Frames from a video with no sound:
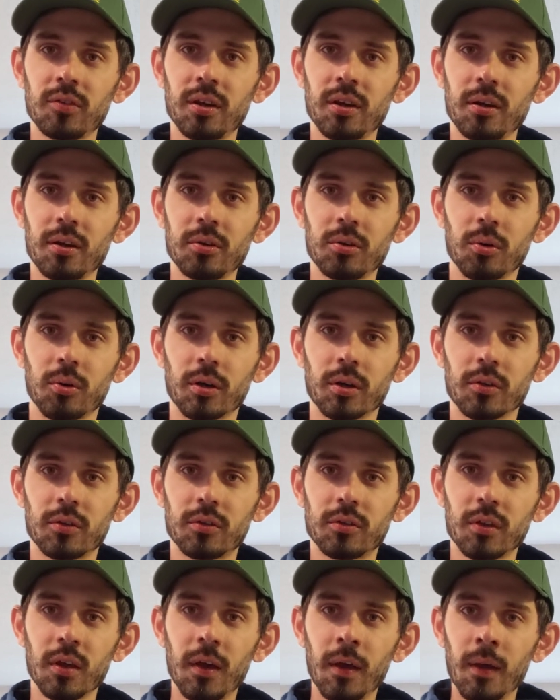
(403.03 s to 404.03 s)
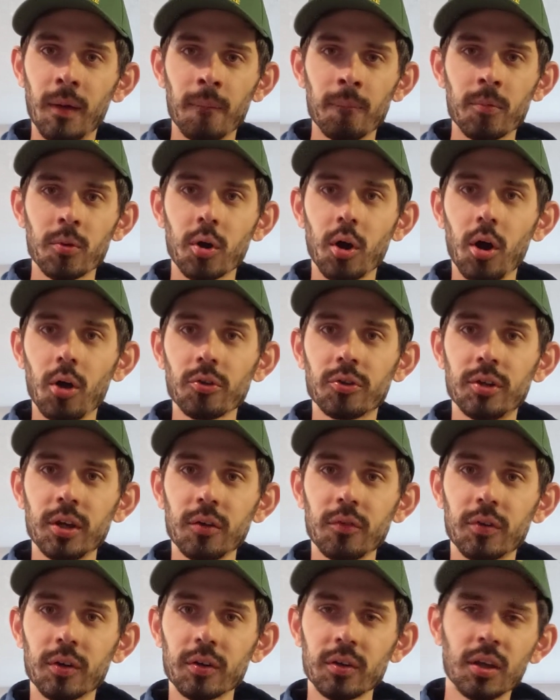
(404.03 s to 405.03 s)
territories. They're all
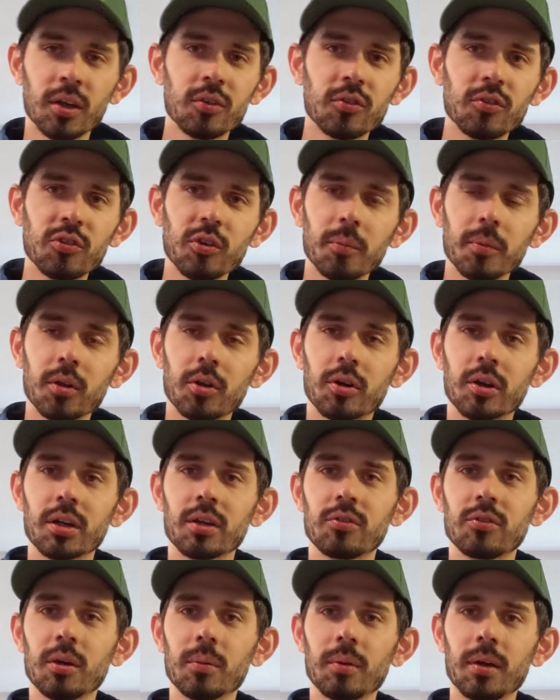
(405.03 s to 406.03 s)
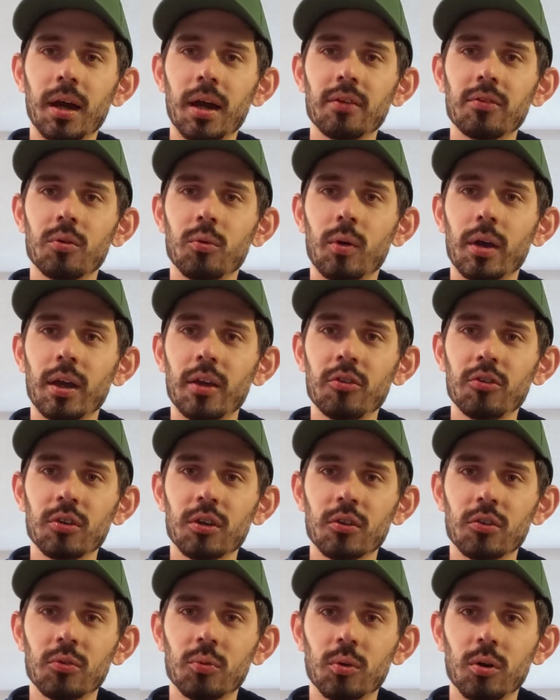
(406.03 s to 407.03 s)
different, similar in some kinds of ways
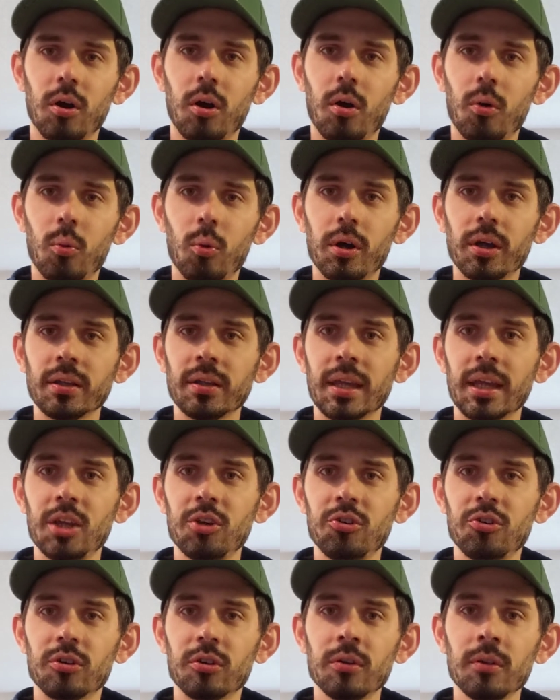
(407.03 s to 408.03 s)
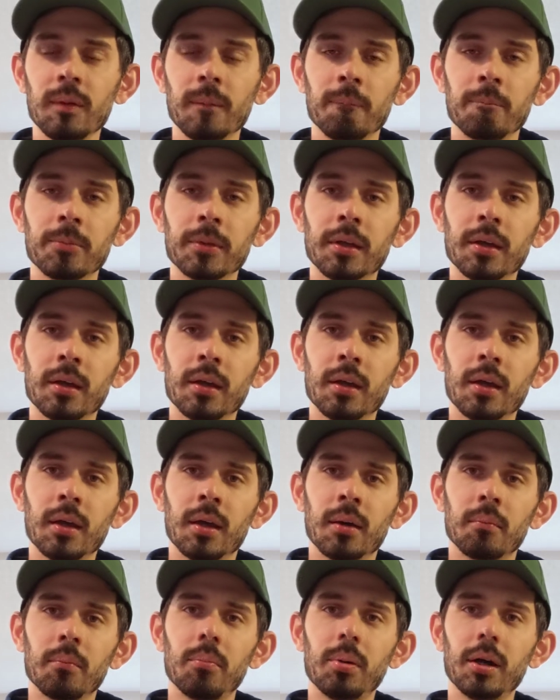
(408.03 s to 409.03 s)
because we're all one nation,
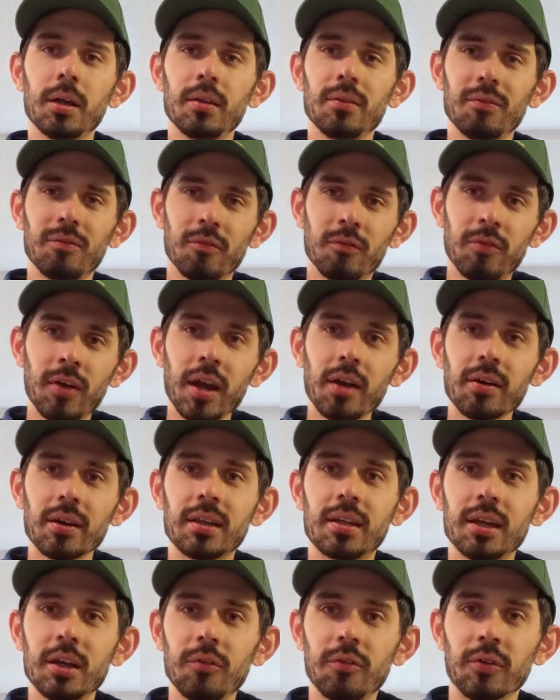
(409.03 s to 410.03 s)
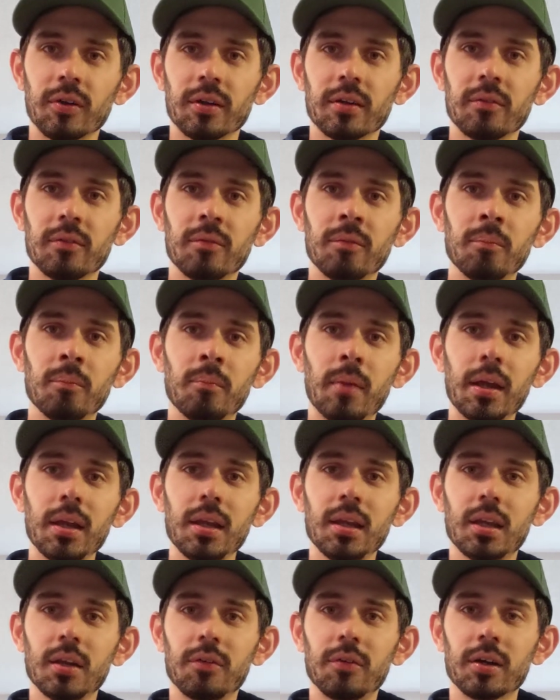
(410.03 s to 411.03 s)
but very different in
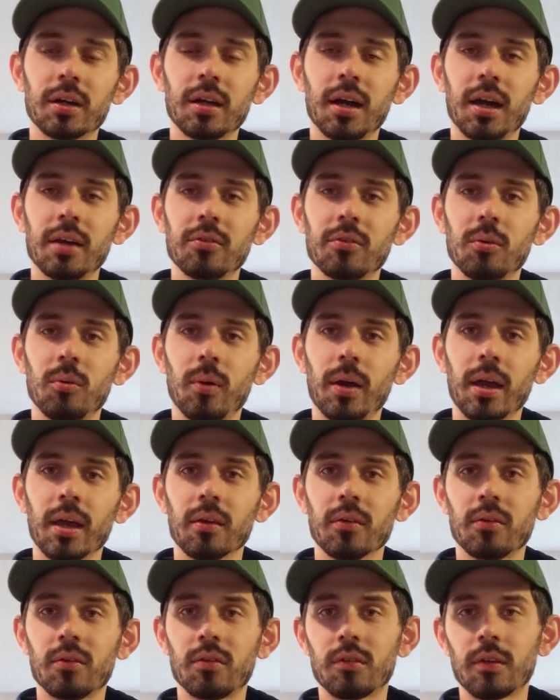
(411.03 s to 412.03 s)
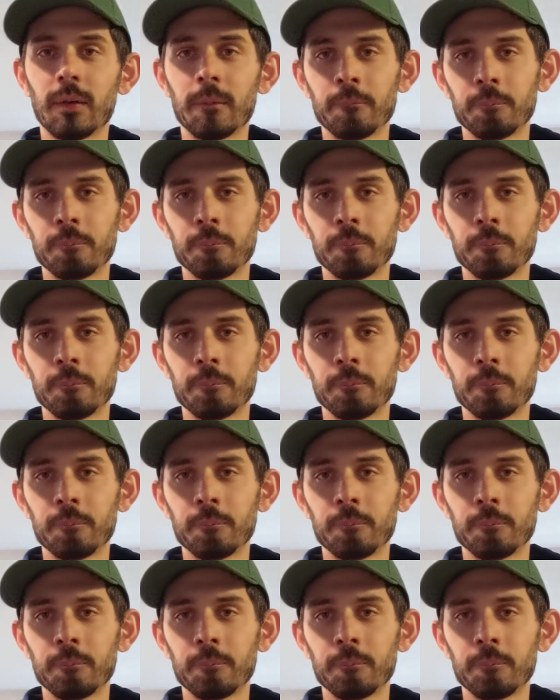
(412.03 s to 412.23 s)
many different kinds of ways.